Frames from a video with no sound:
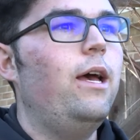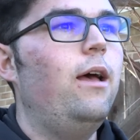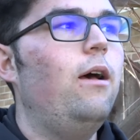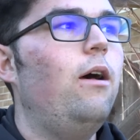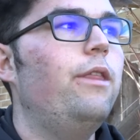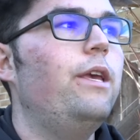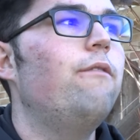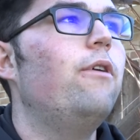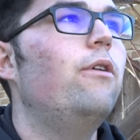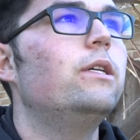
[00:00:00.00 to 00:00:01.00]
uh, all the
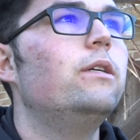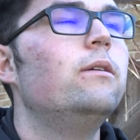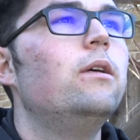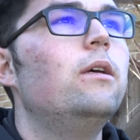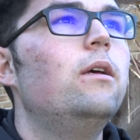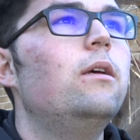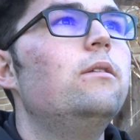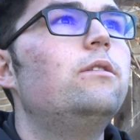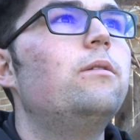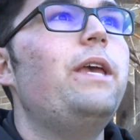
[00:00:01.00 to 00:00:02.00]
info to
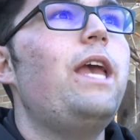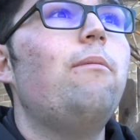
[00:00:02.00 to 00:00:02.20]
to be